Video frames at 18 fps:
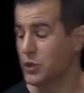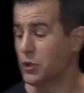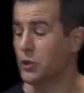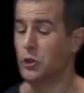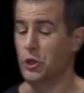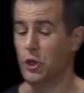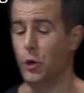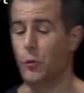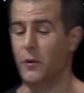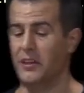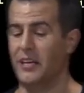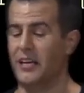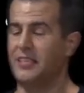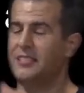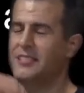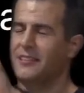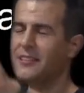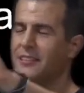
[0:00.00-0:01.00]
things you can do with
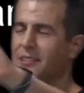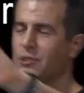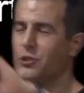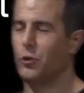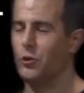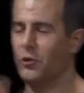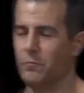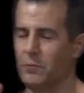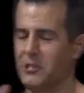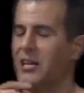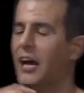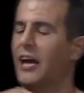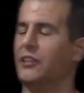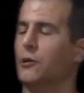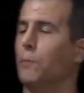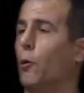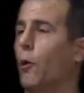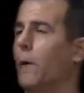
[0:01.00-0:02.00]
this, and this is sort of
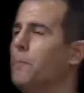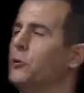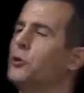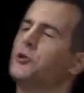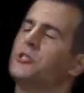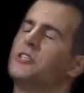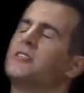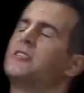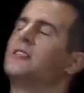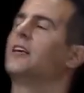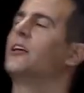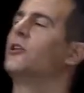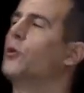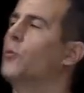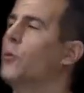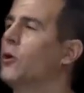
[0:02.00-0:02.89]
beside the point, but there's this thing